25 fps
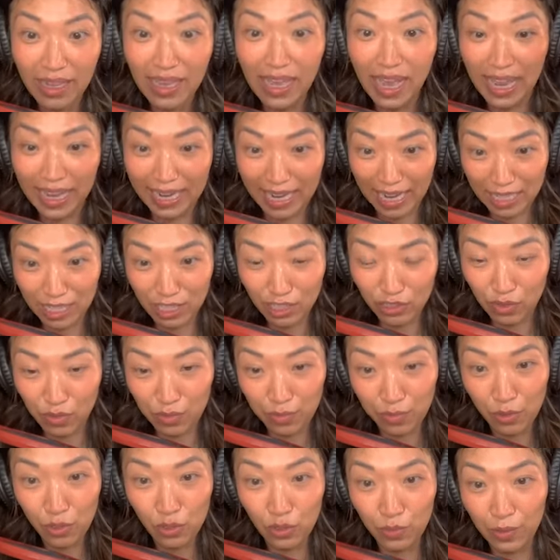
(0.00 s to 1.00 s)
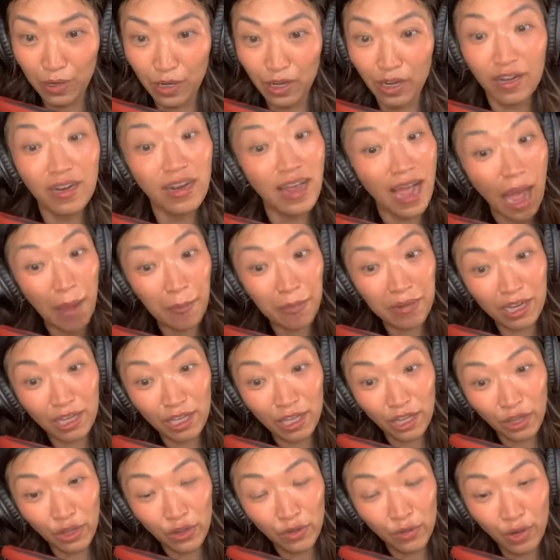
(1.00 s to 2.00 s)
I got this from Uber. I'm going
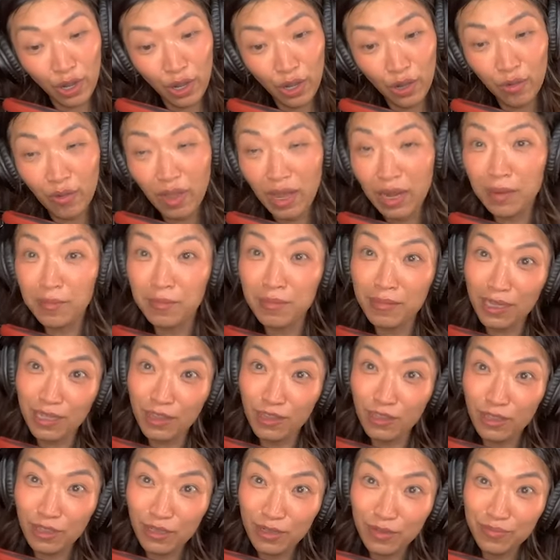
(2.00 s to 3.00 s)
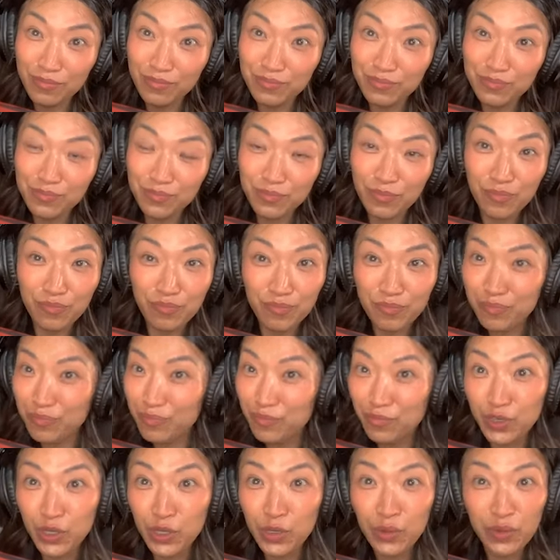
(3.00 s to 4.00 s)
to let you know, and I'm going to let the
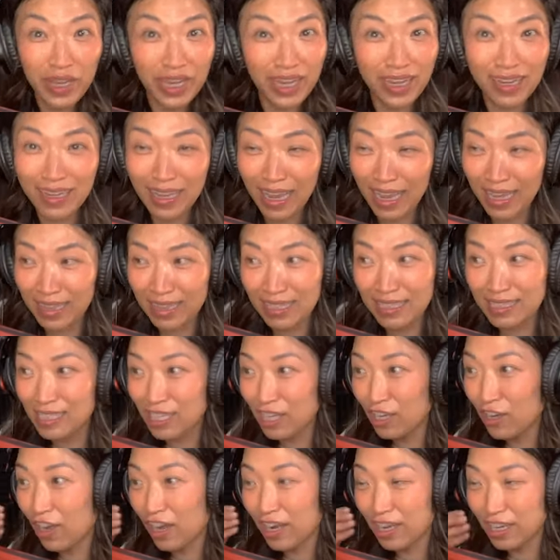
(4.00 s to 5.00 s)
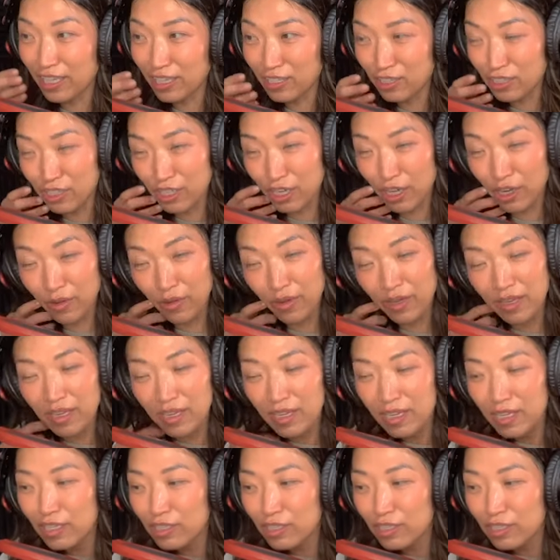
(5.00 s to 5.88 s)
viewing and listening audience know.